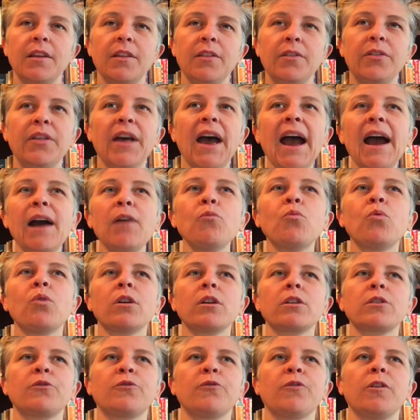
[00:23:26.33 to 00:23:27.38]
That
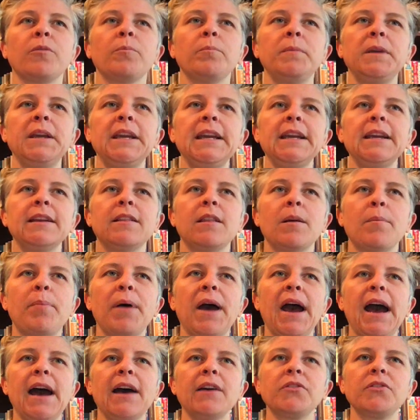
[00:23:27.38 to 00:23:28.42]
worked for me in the
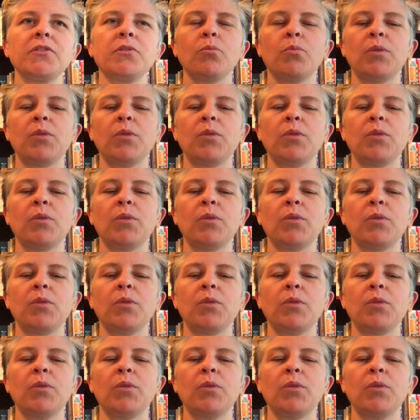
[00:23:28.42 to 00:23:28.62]
past